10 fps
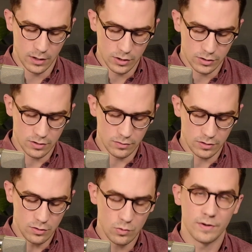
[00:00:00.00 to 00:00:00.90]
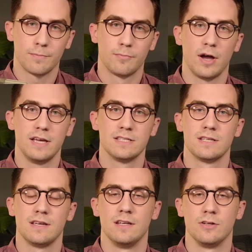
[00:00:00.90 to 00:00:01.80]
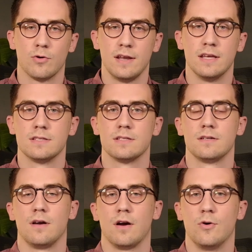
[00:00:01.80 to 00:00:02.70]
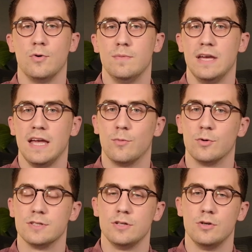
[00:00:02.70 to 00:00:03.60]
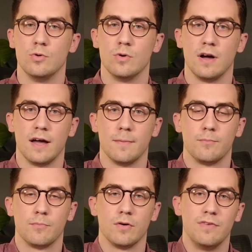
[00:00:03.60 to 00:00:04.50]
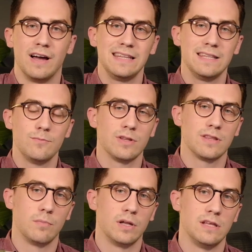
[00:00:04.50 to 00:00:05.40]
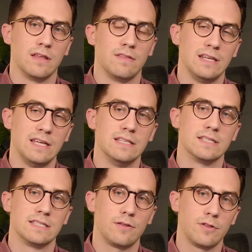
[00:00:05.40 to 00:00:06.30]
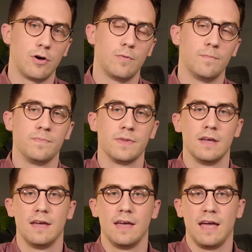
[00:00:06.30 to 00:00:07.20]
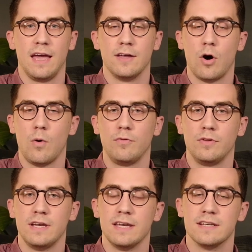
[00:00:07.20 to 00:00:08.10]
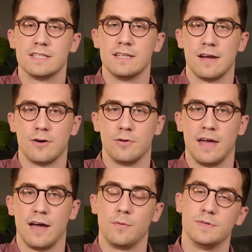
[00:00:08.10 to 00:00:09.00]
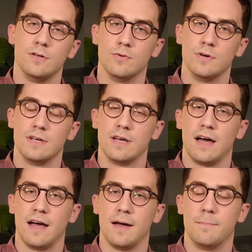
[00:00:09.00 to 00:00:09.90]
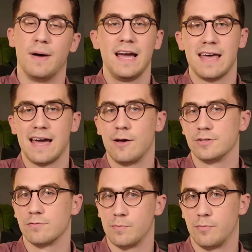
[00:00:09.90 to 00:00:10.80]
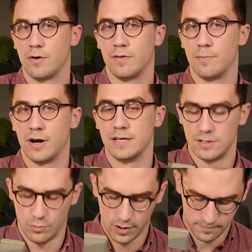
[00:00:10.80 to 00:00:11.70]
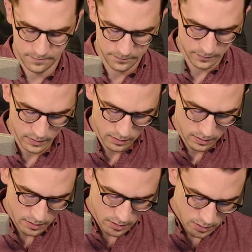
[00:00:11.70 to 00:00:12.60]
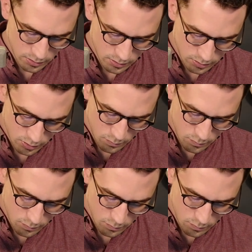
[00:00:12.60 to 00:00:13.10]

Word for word: So you, with price and credits, are going to be able to uh, provide them with the money that they need to sell the home and hopefully in a scenario that helps you uh, buy that house for the, pr the price you want. Two